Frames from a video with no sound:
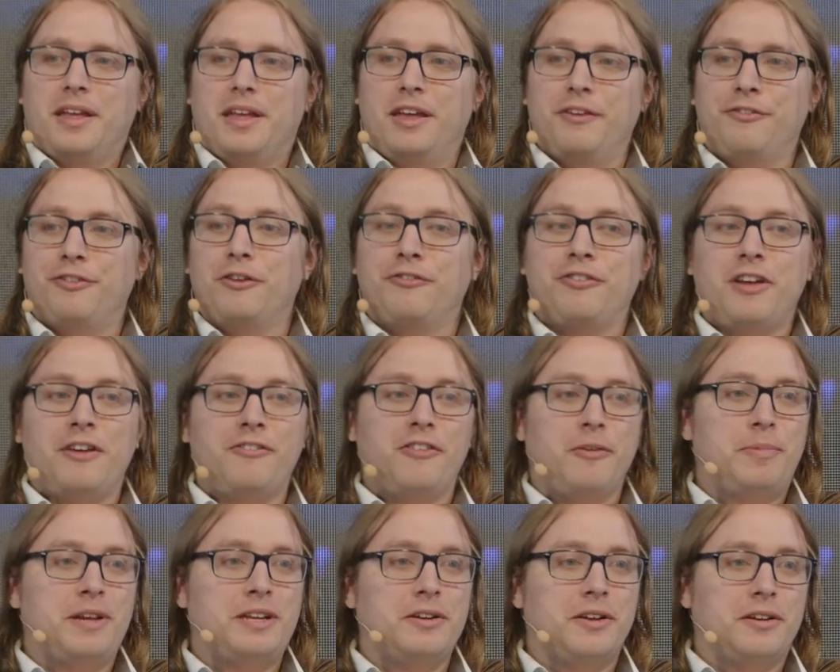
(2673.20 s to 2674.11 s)
if you've ever
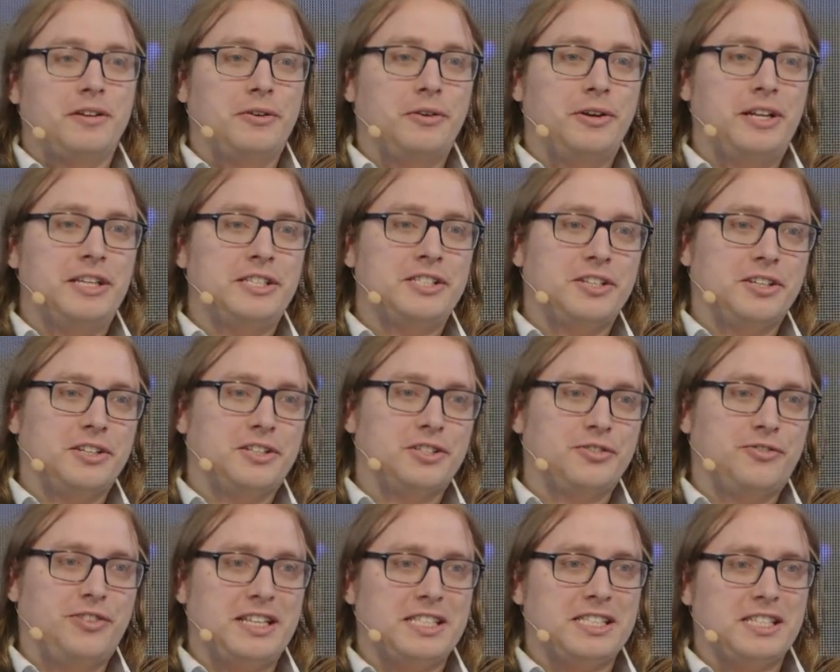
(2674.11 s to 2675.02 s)
been on a
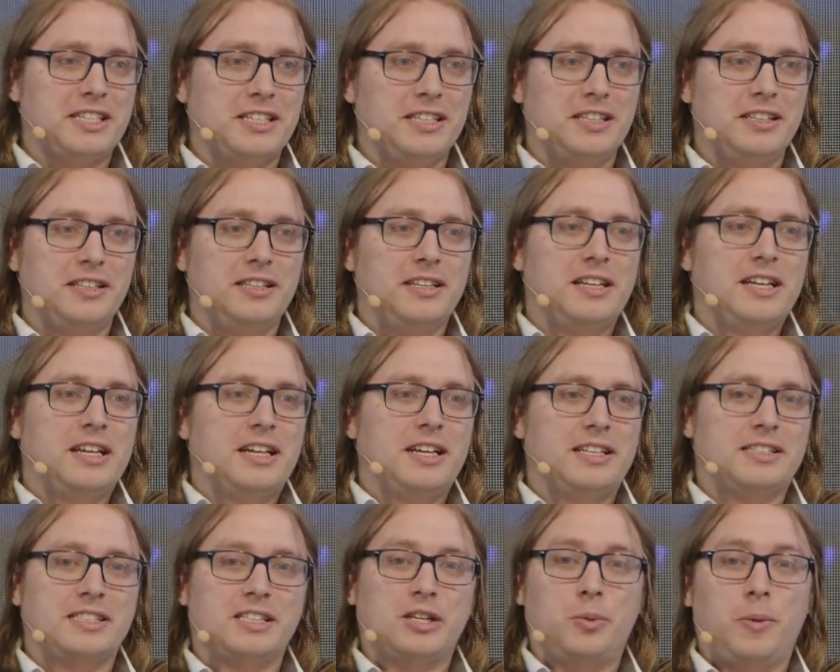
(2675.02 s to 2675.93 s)
research vessel,
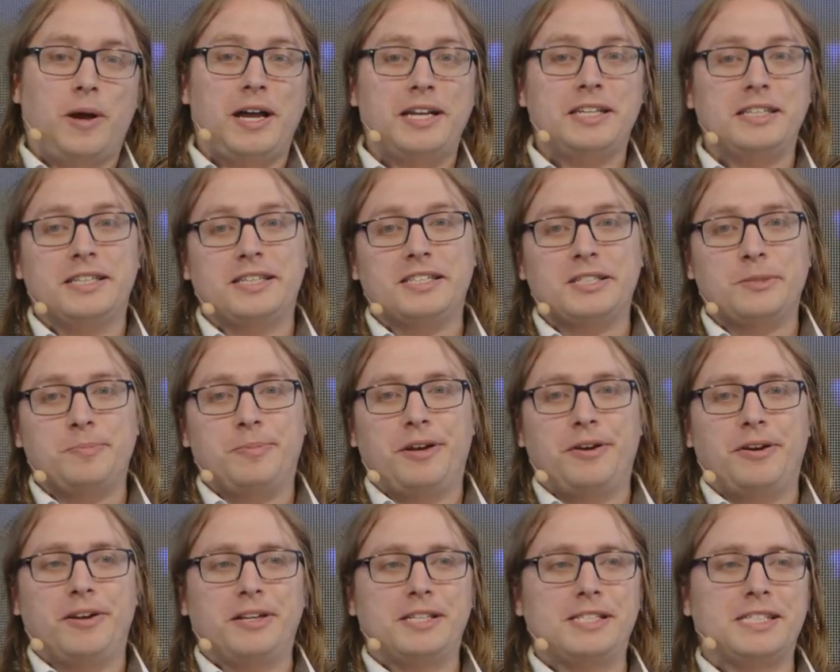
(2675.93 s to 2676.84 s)
it's quite an
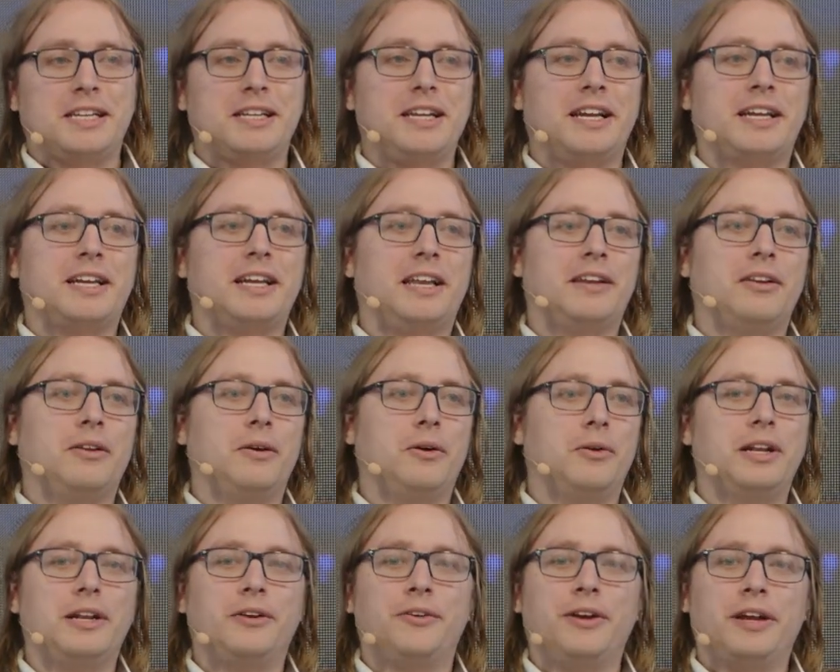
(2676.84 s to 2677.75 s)
experience, and I can
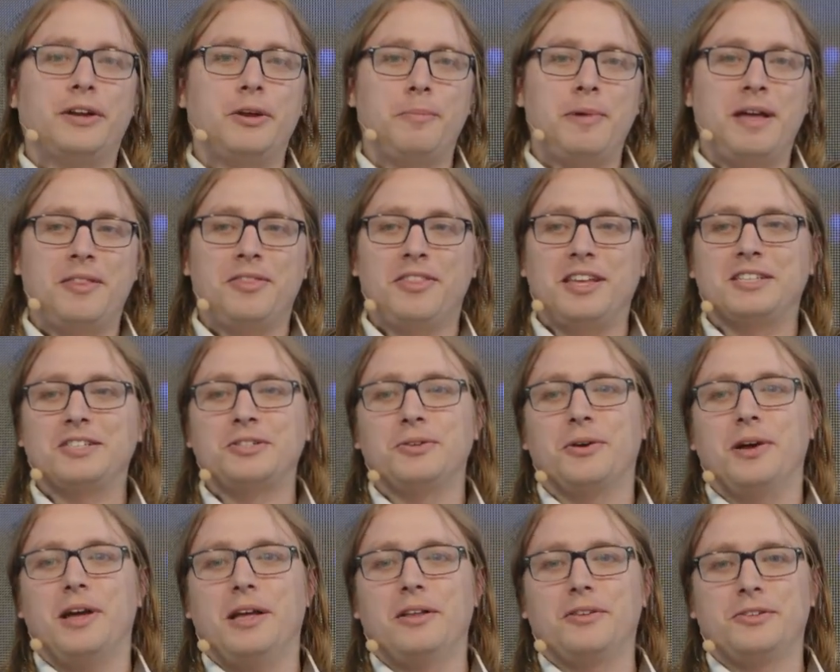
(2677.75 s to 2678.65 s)
only recommend that
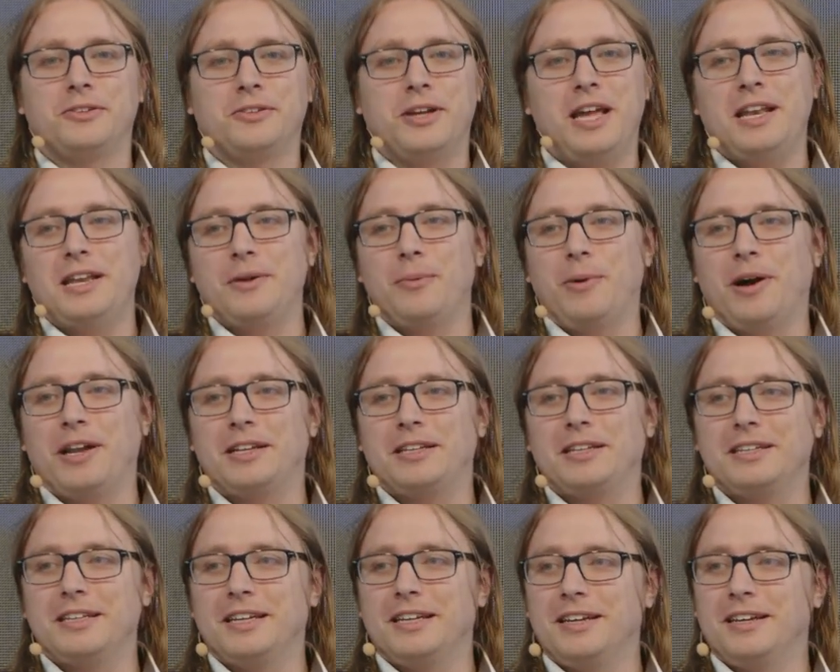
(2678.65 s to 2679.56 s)
to, to anyone
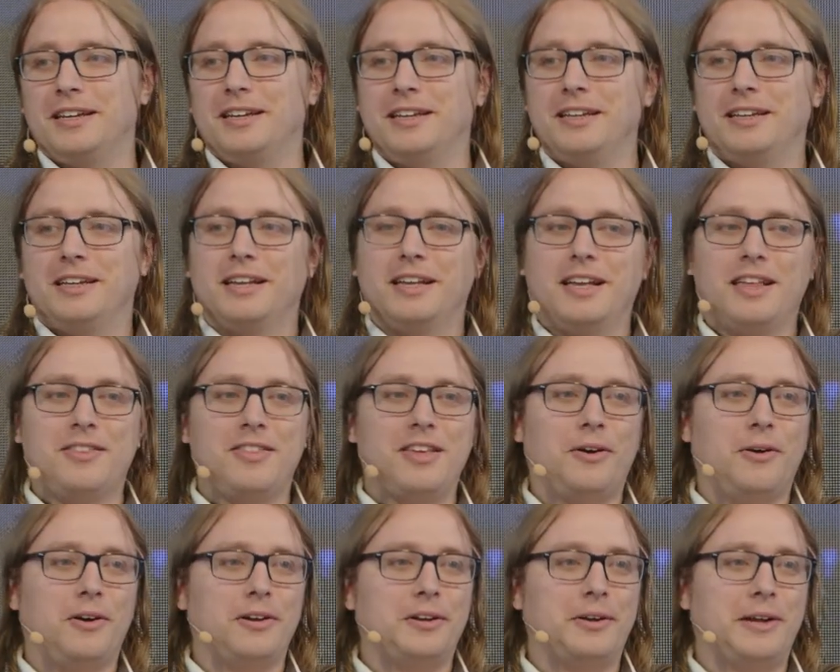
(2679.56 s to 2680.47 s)
uh, in
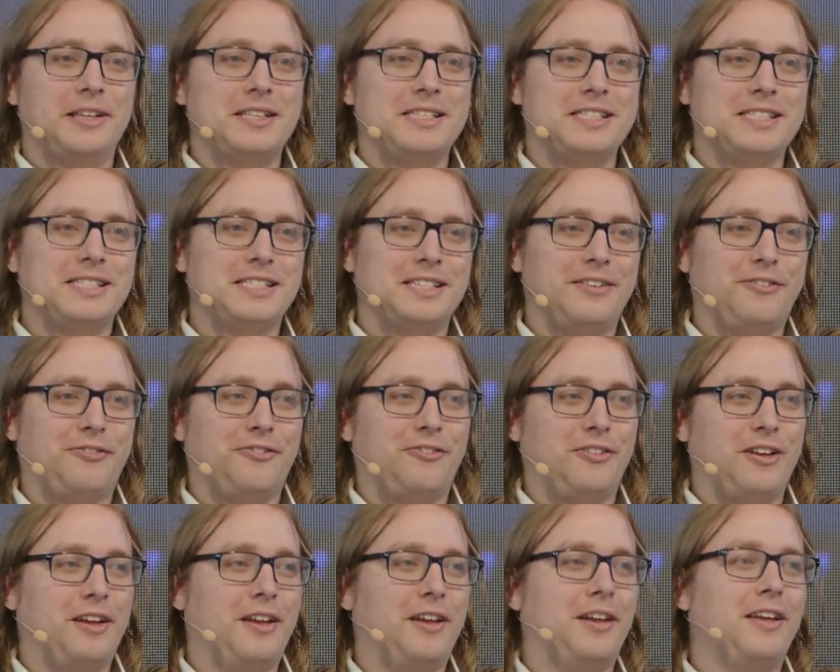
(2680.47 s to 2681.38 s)
the audience
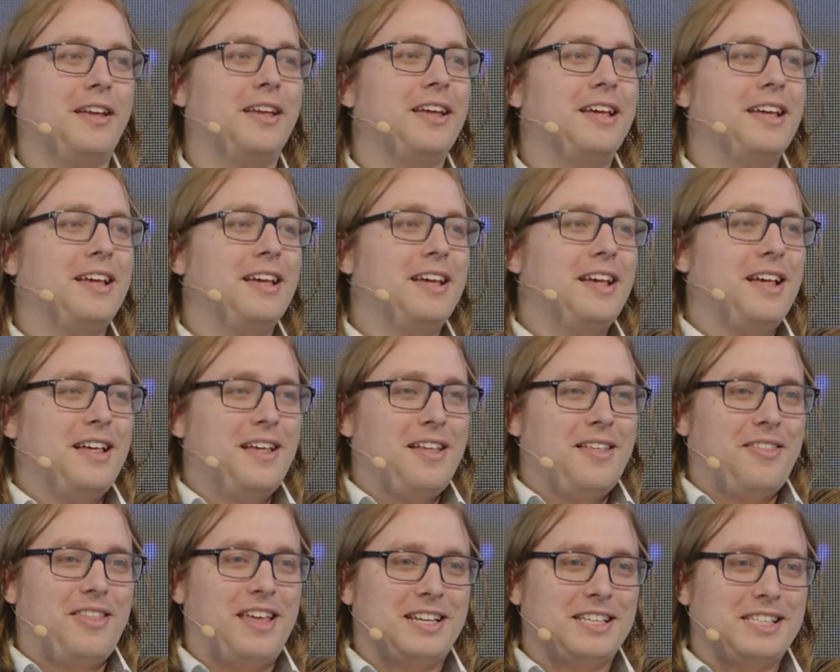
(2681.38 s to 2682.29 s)
if uh,
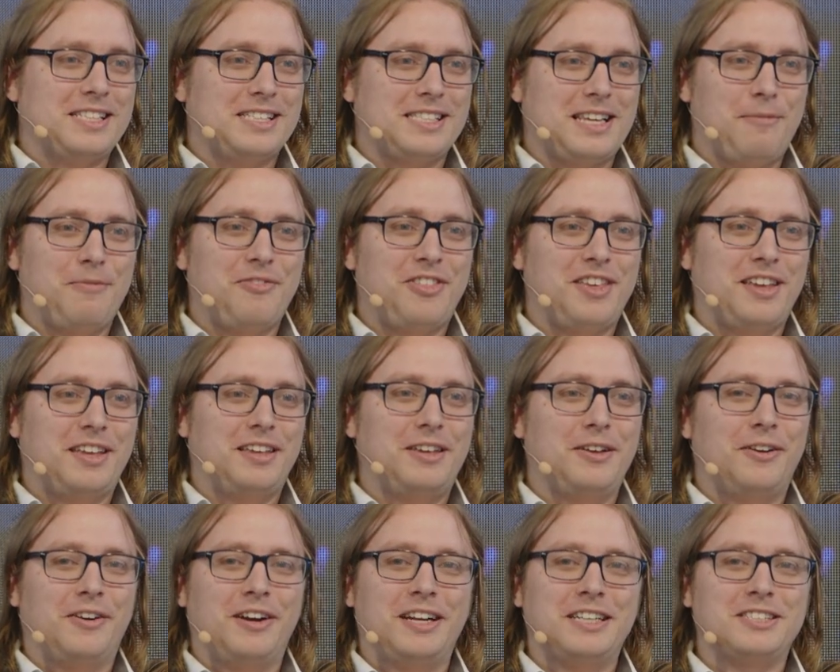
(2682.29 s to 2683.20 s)
that is something
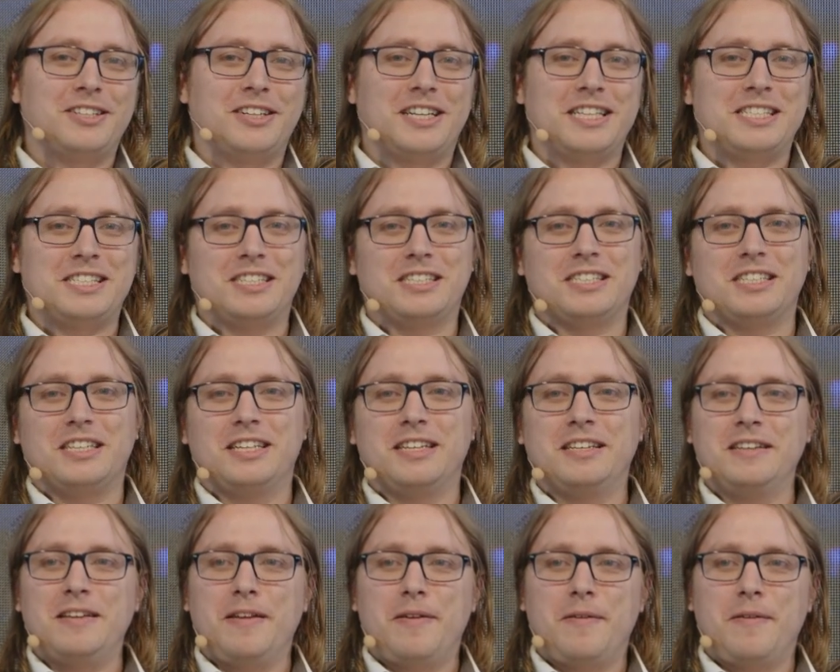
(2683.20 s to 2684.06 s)
you're interested in.